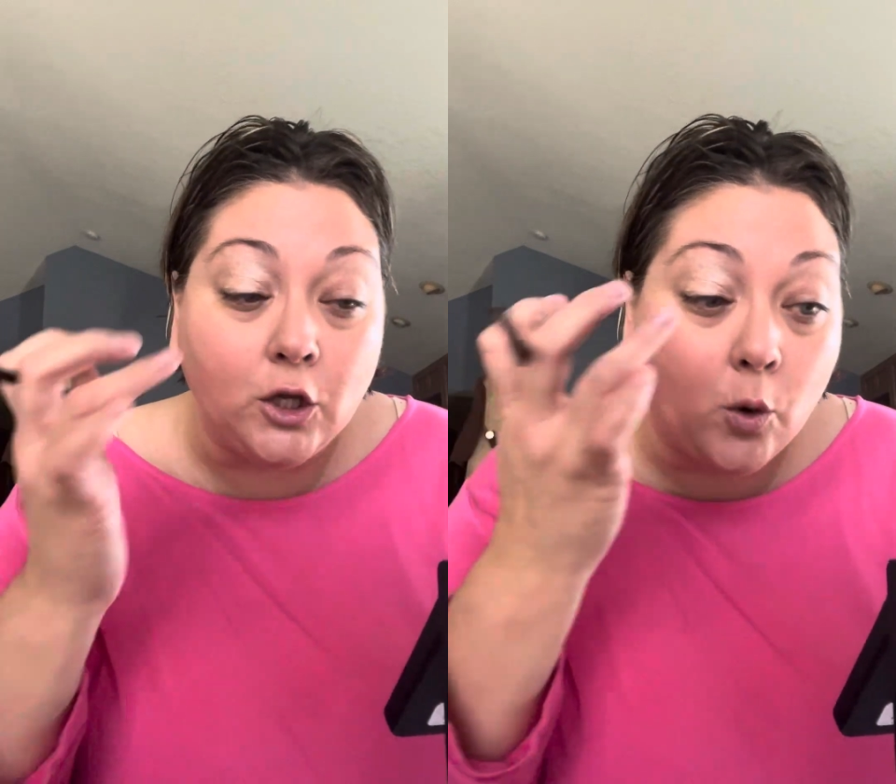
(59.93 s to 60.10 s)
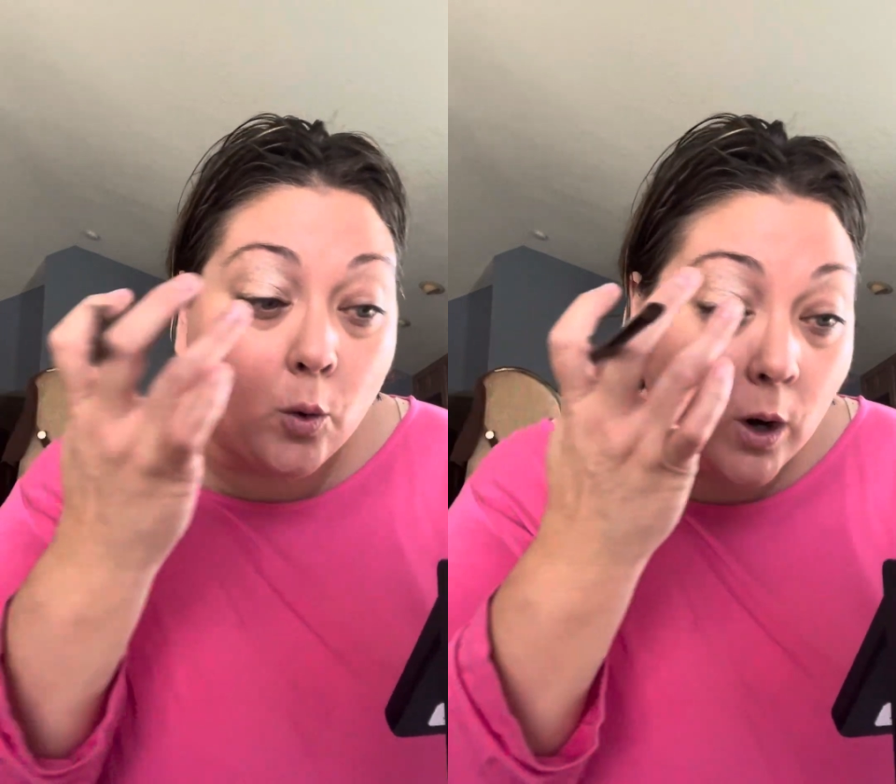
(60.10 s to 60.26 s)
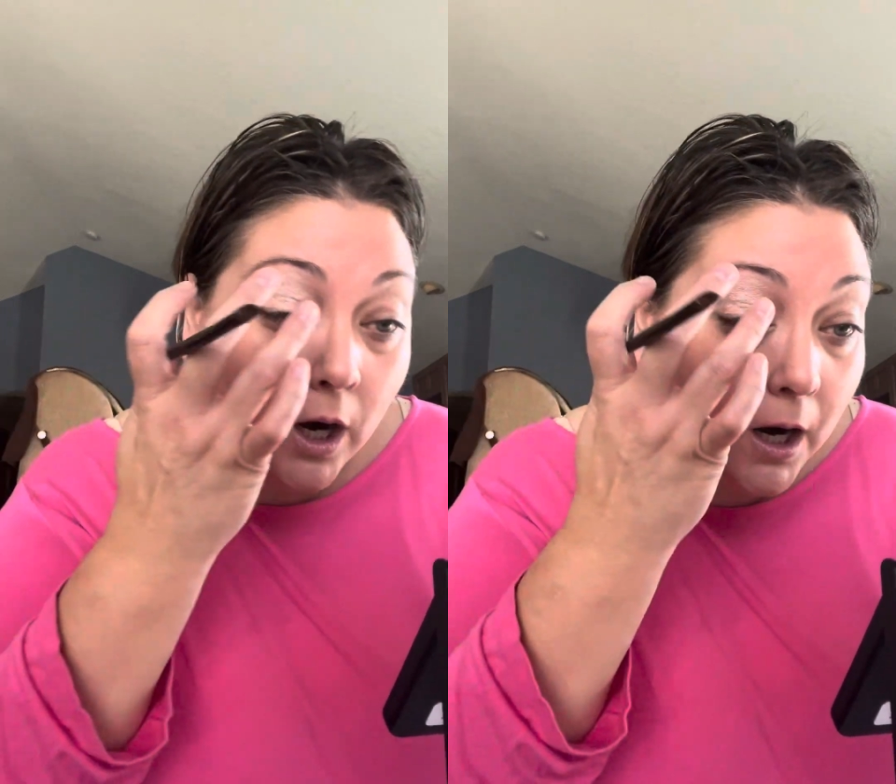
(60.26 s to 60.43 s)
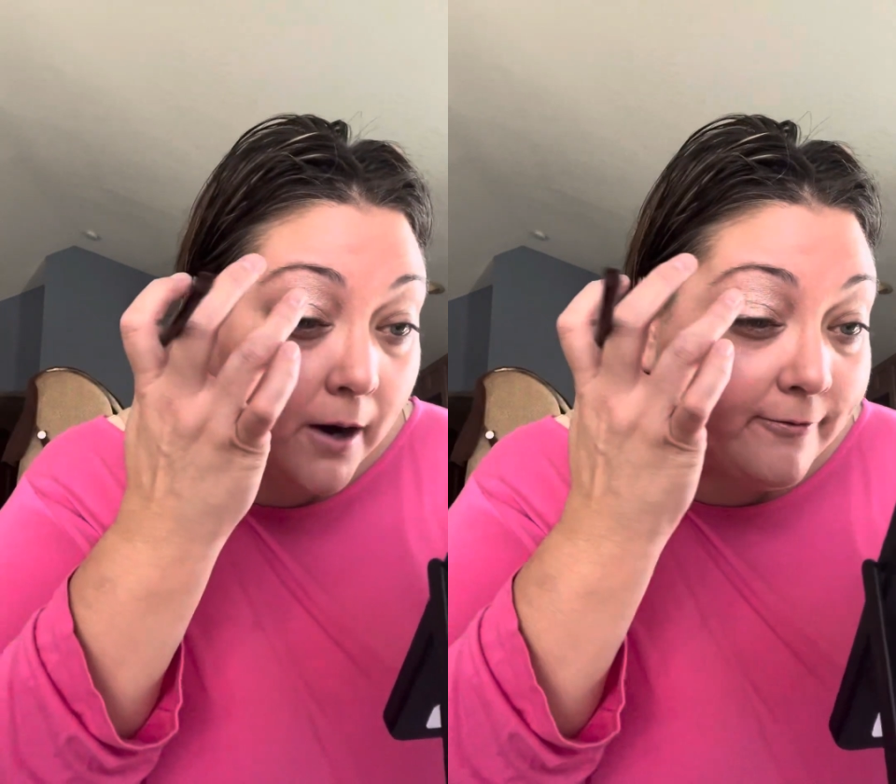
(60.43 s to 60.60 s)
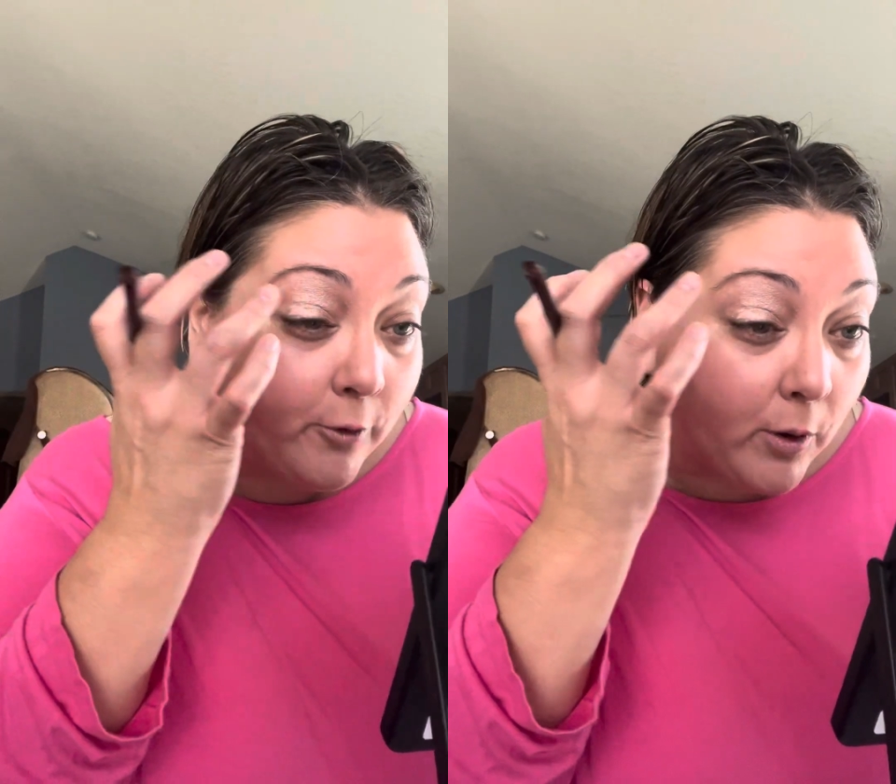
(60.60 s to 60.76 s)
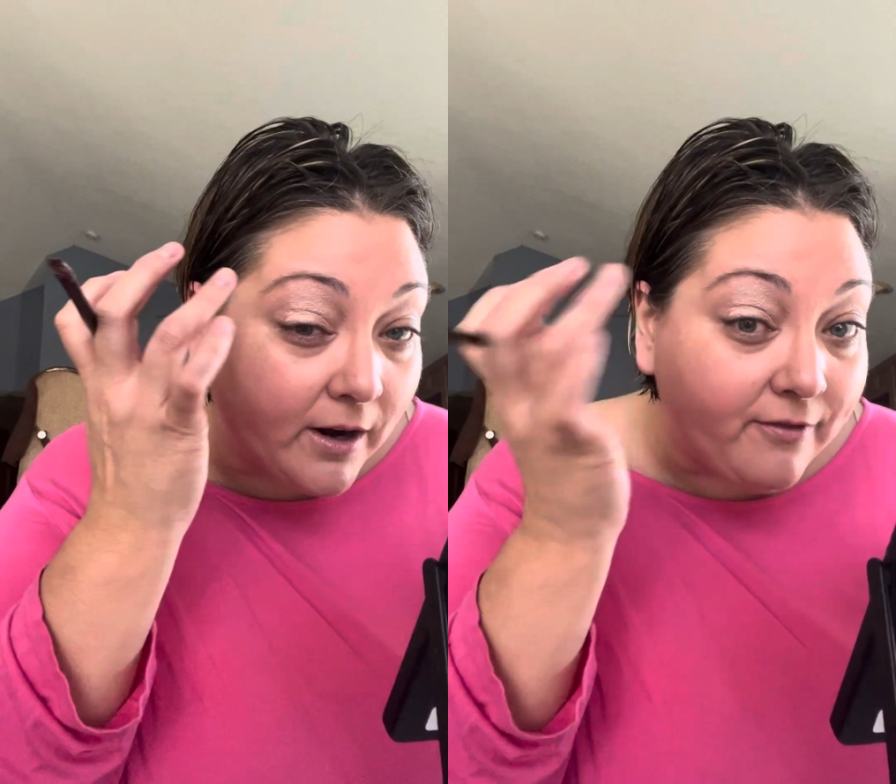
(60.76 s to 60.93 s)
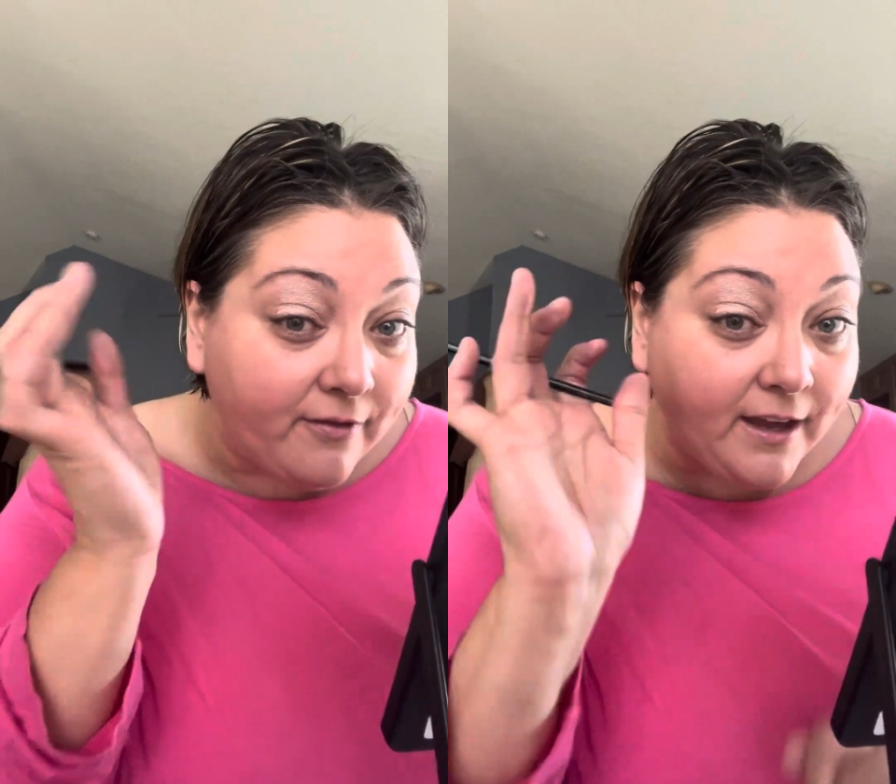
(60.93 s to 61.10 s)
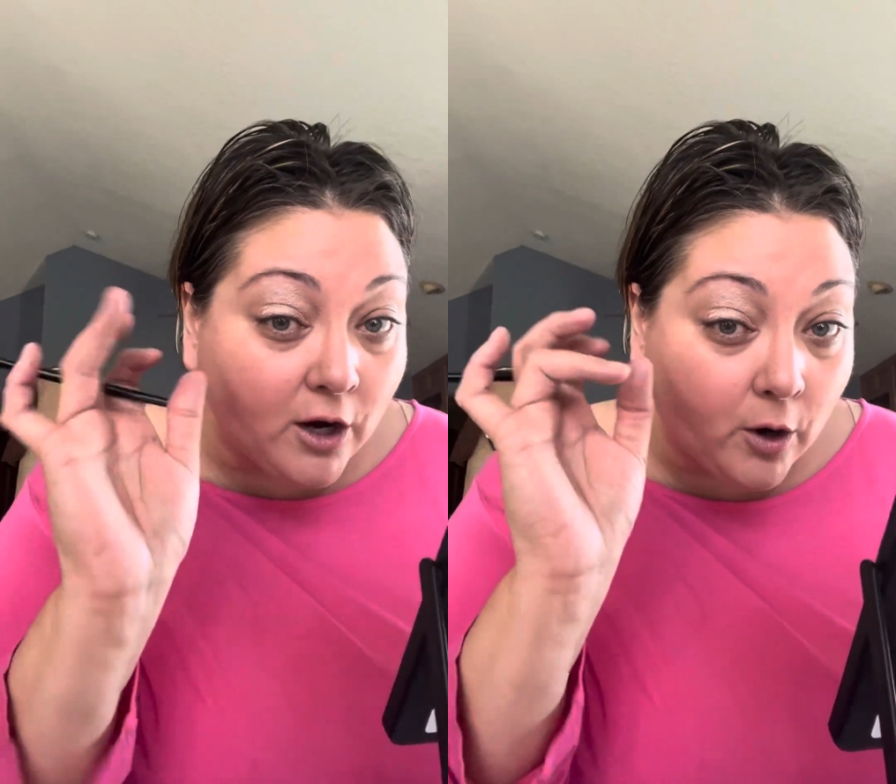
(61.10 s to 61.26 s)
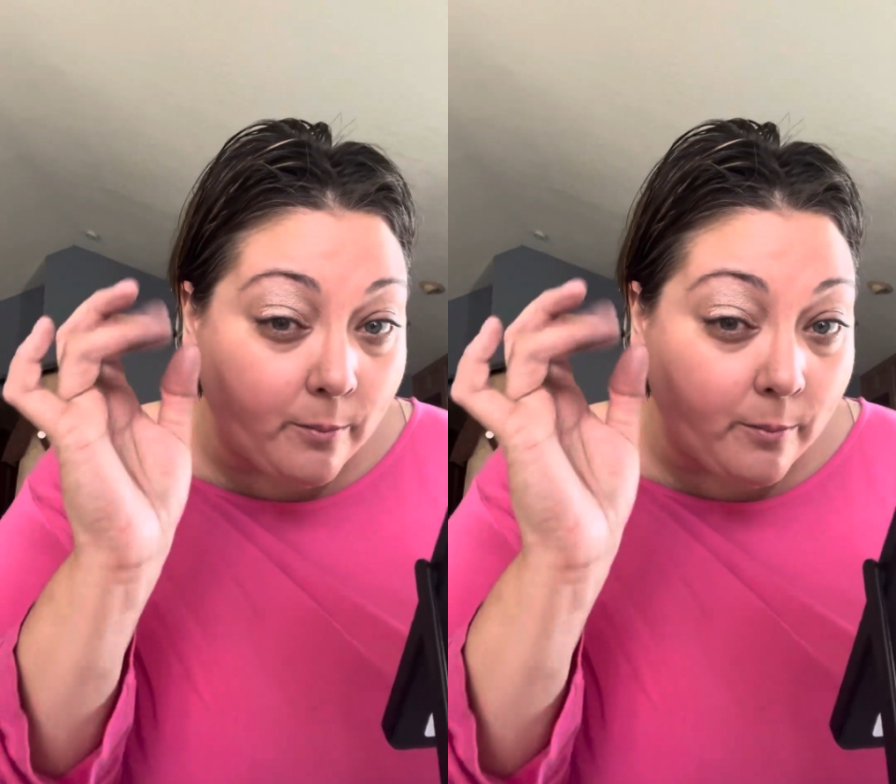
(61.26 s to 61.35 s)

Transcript: your fourth finger,